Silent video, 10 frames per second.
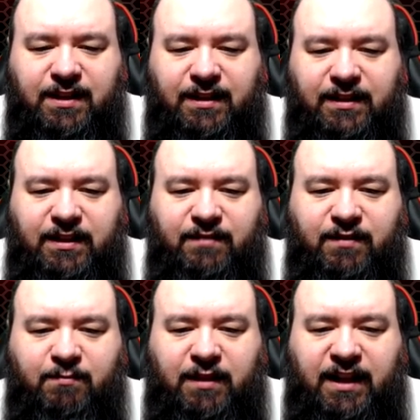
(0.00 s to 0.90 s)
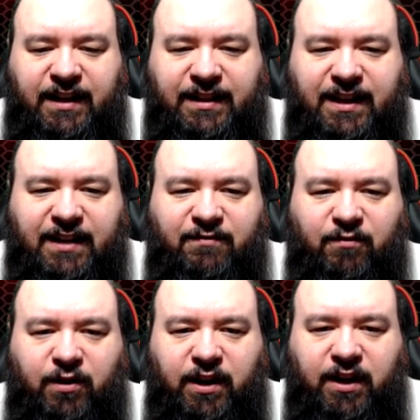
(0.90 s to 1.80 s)
leave him like that
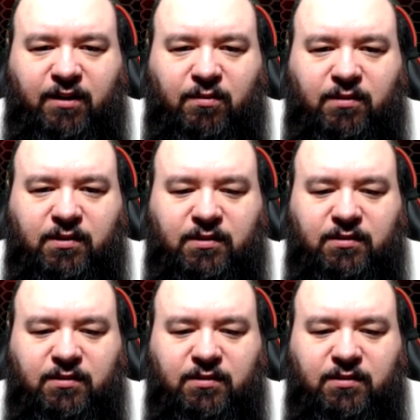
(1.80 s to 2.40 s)
for now.